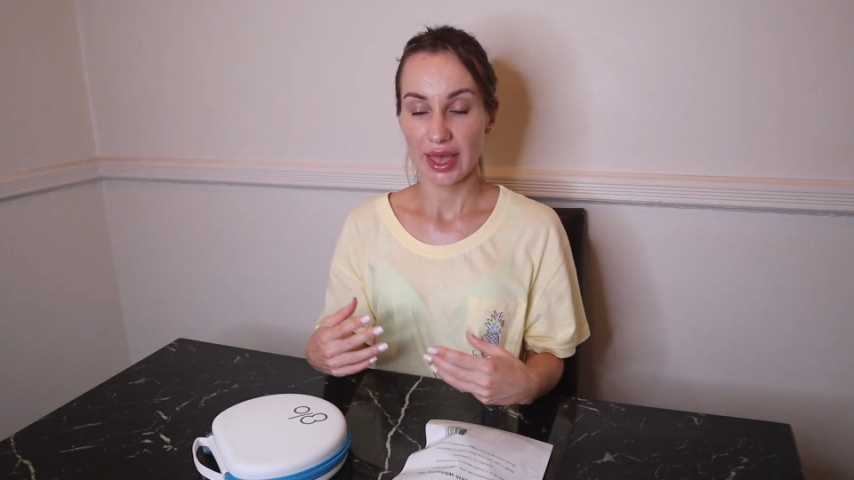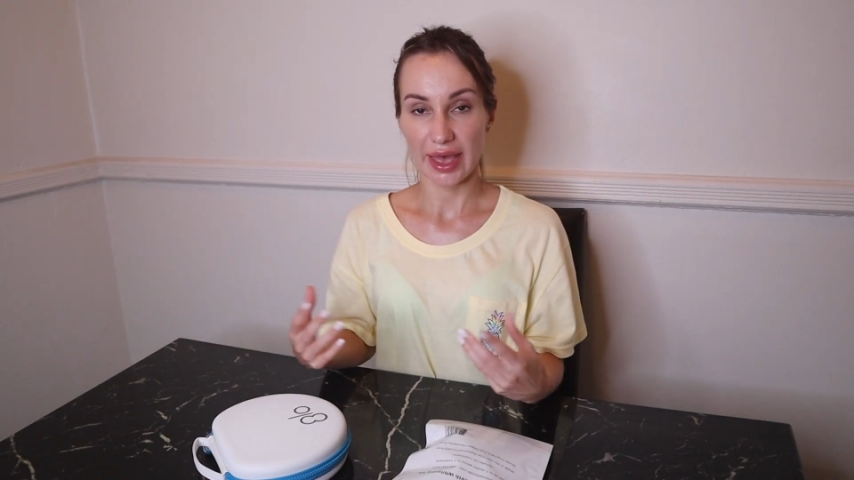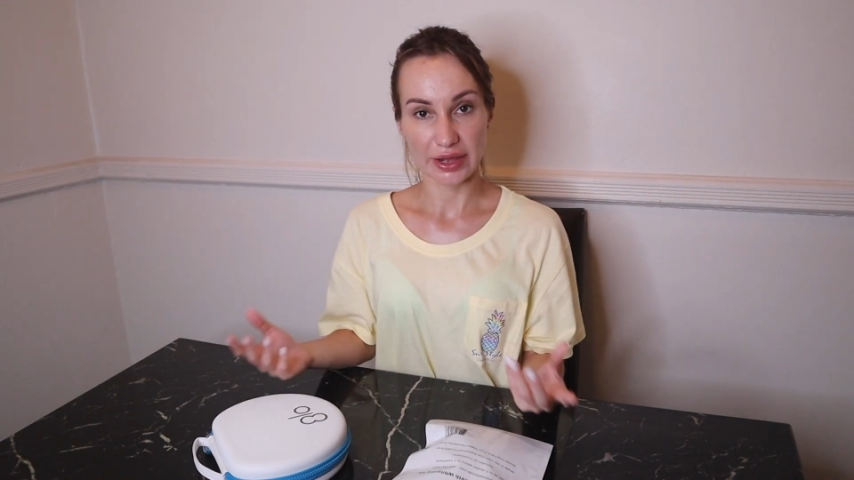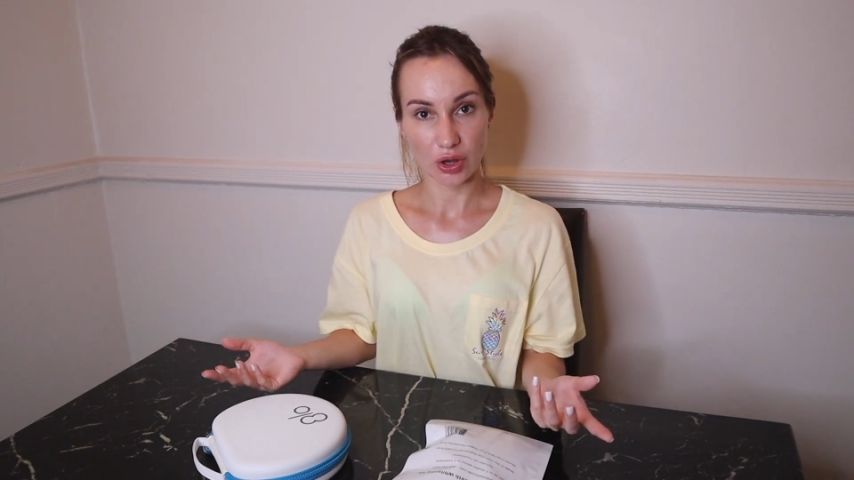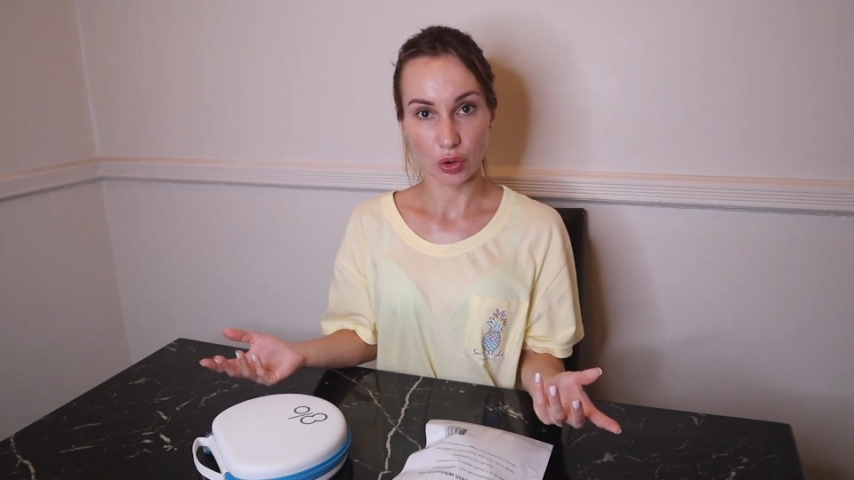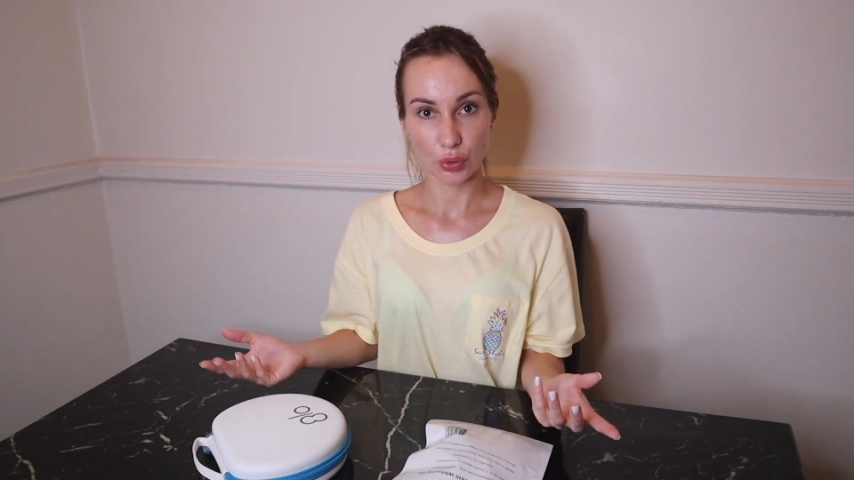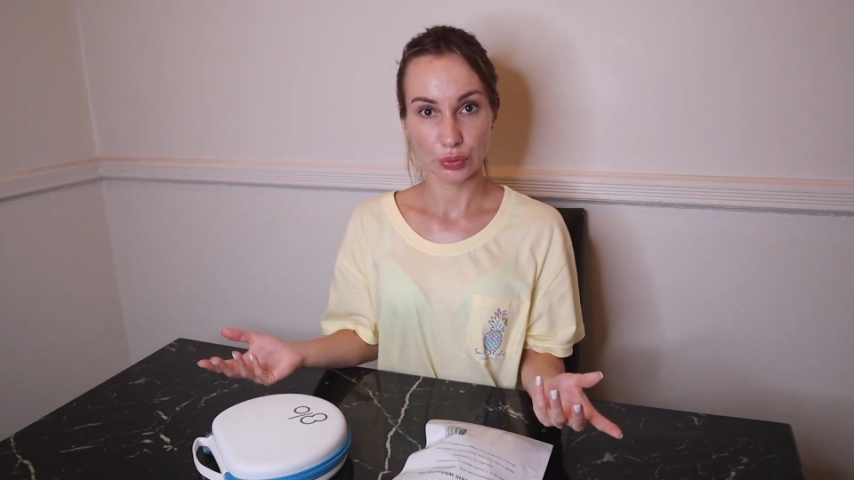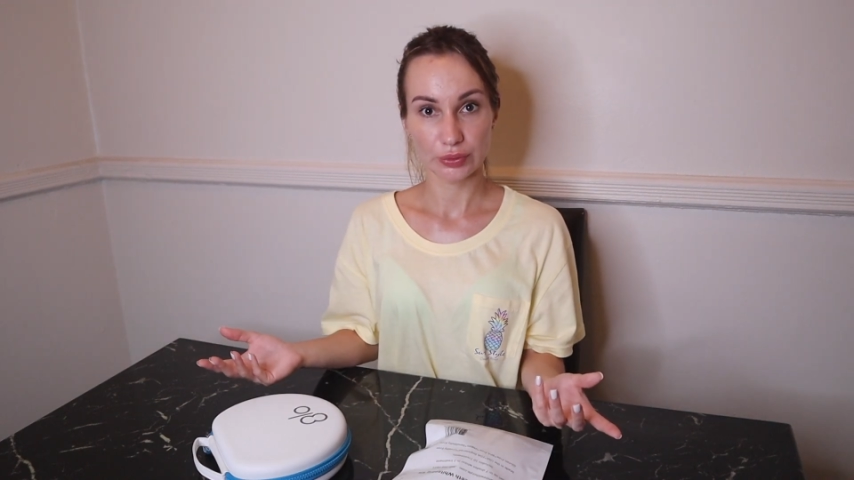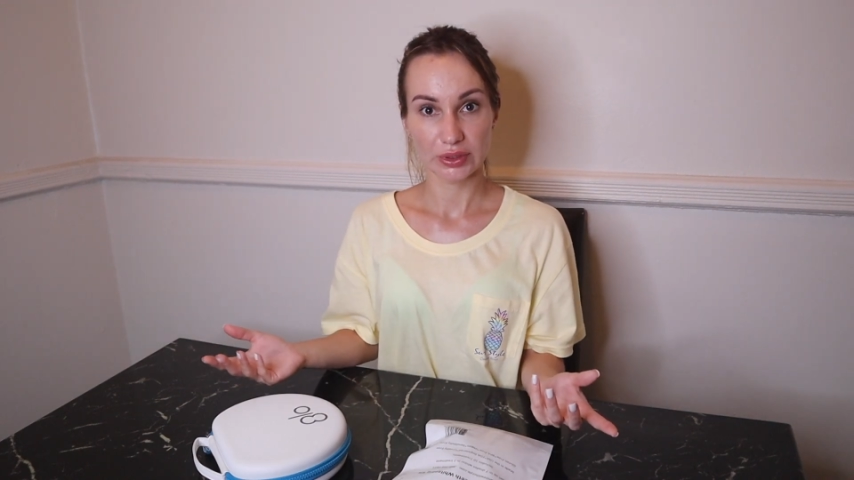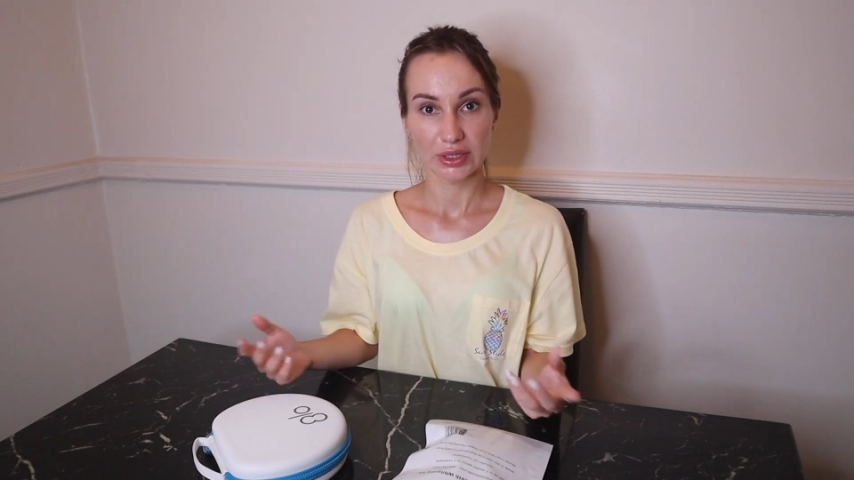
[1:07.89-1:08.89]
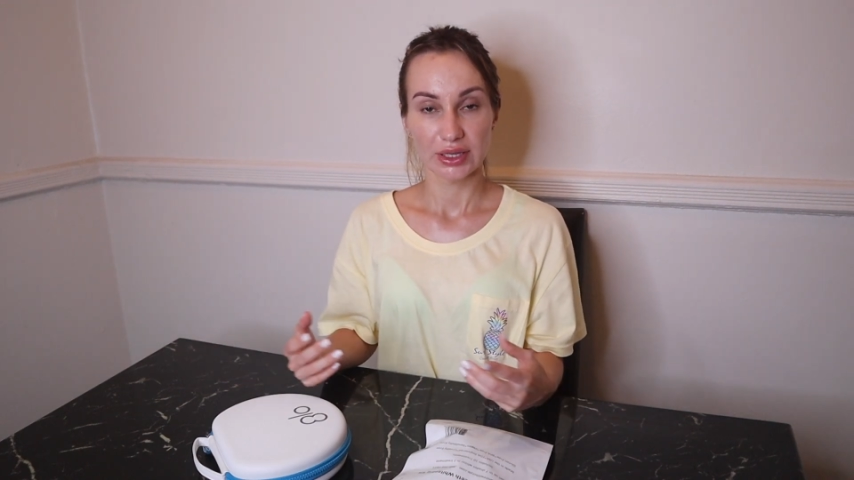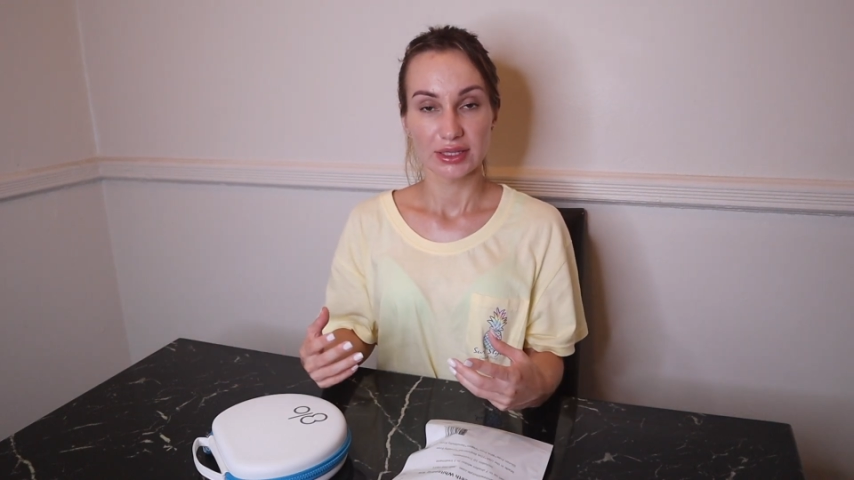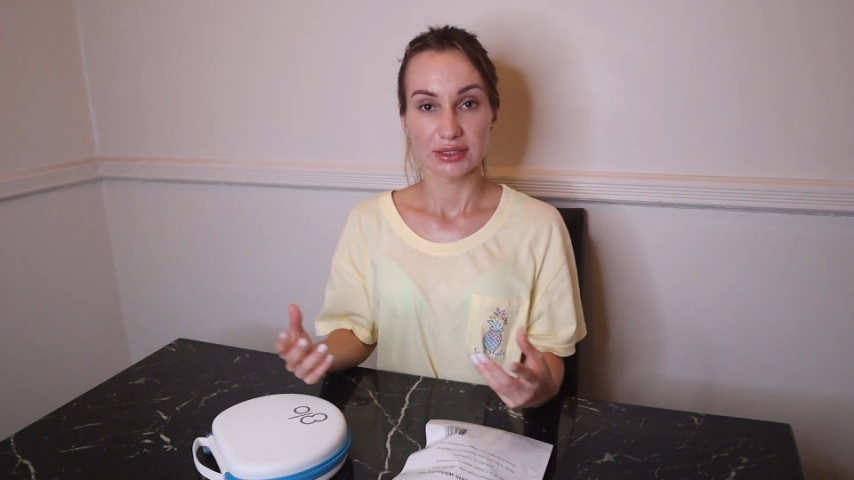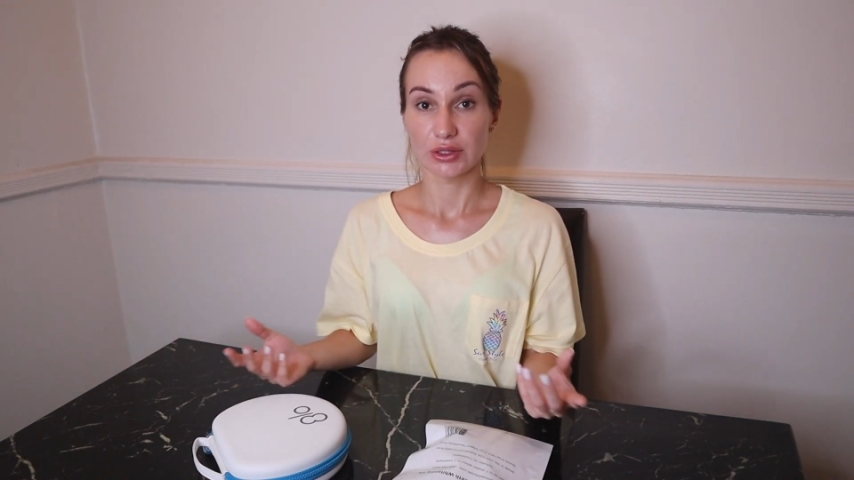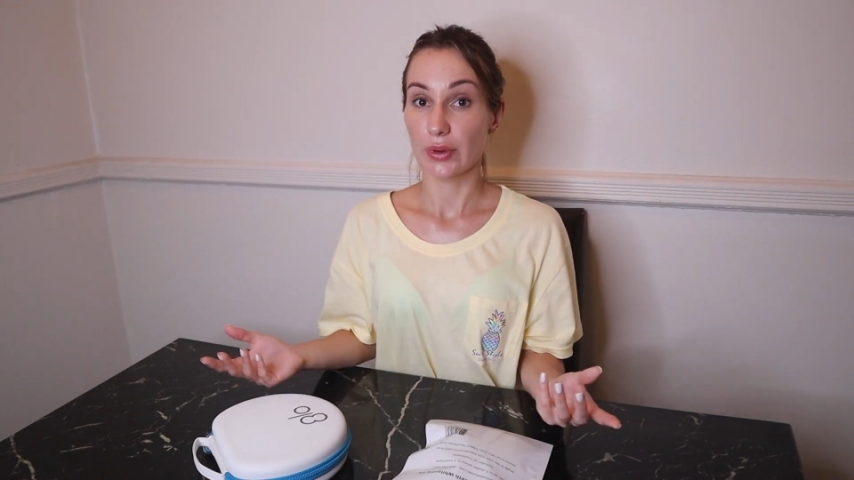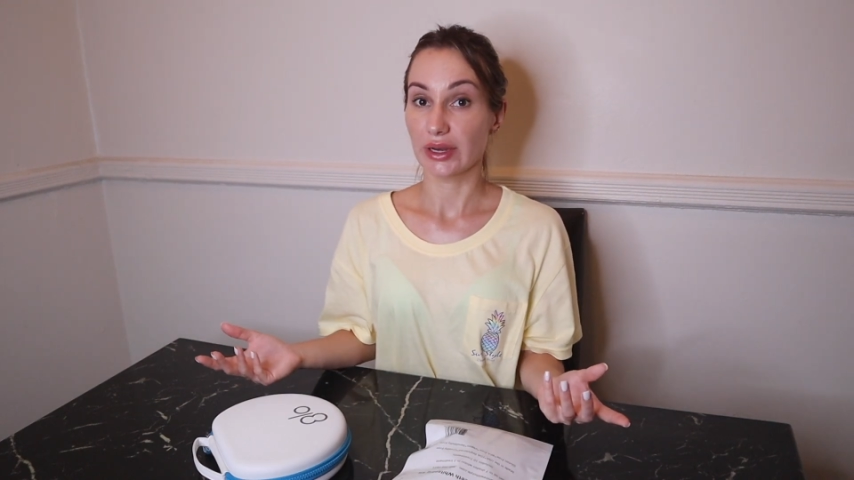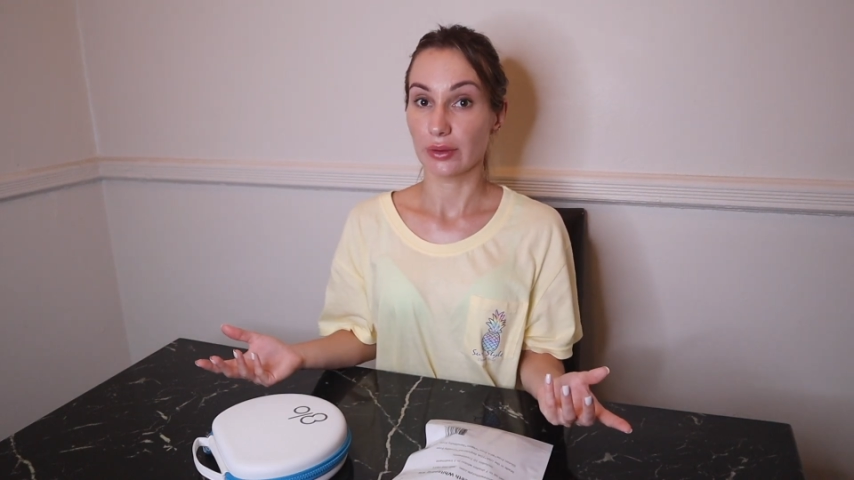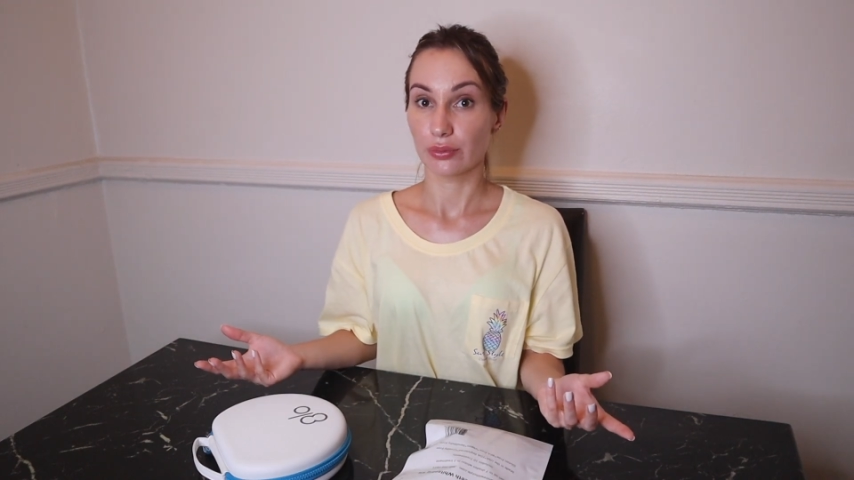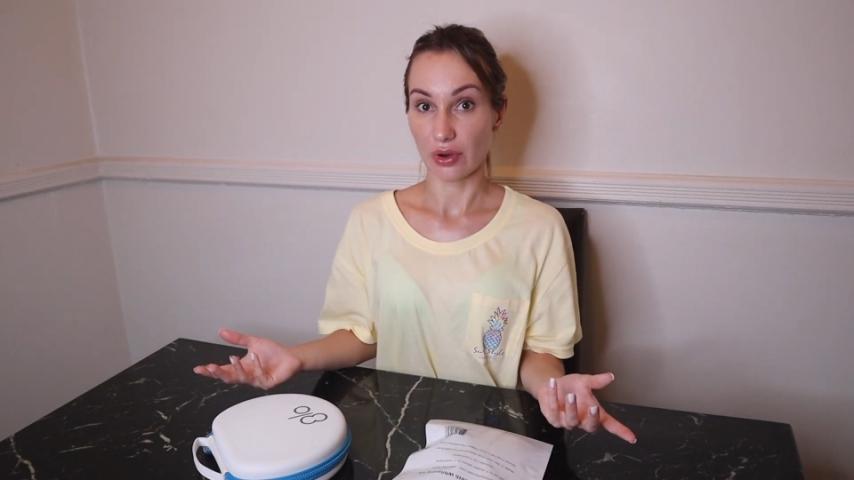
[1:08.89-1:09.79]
at-home teeth whitening